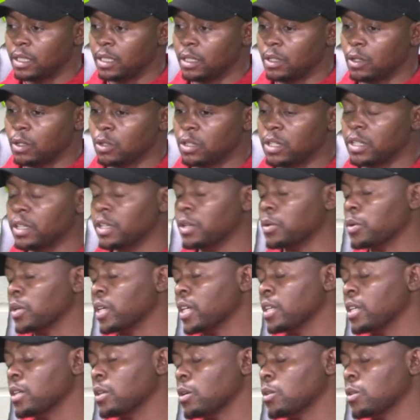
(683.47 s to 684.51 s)
on the
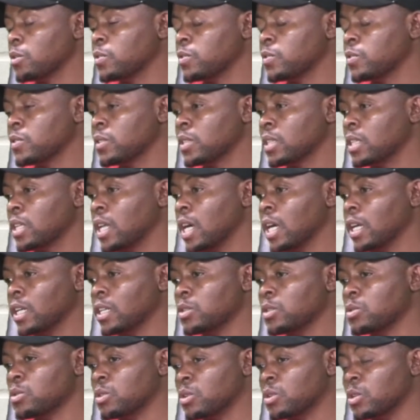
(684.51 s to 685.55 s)
way of
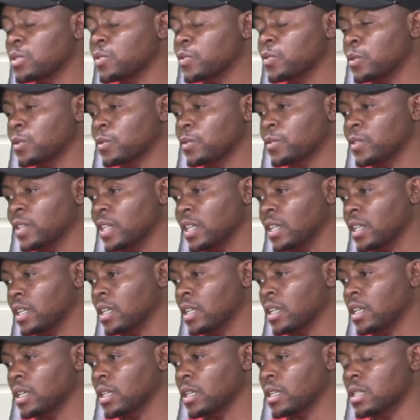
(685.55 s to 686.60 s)
NARETU not
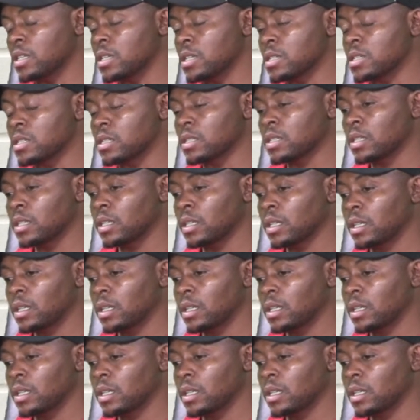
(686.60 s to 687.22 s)
fulfilling its